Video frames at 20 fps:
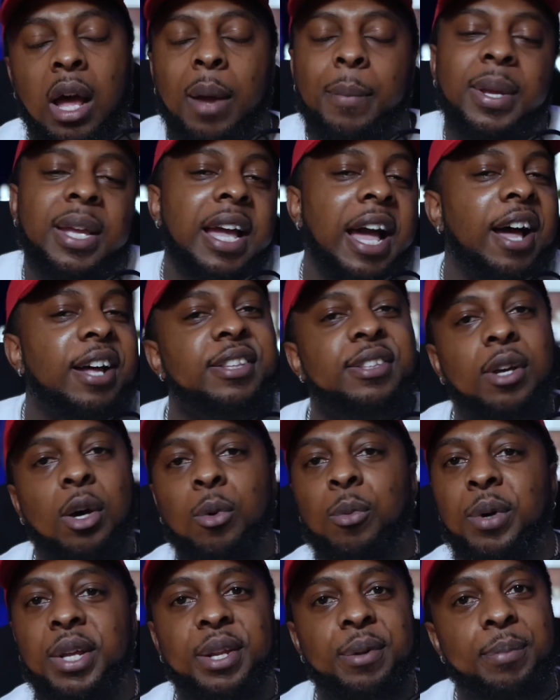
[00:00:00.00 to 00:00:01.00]
I mean, how dope
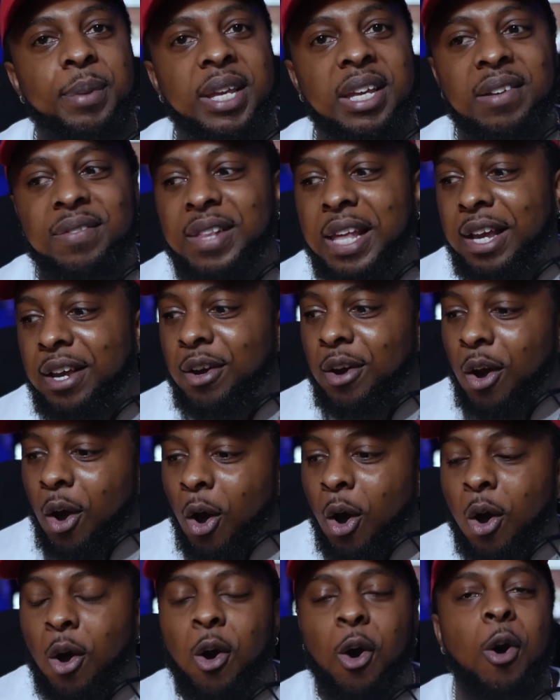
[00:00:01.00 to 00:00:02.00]
would it be if they could
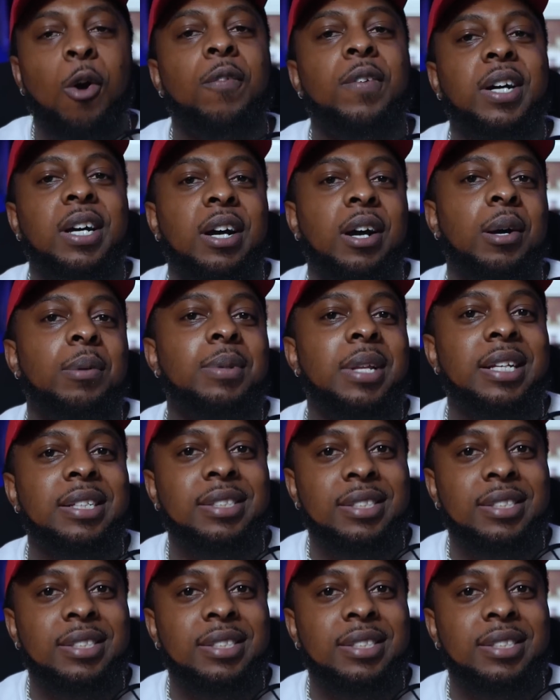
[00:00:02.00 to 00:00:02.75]
all overcome their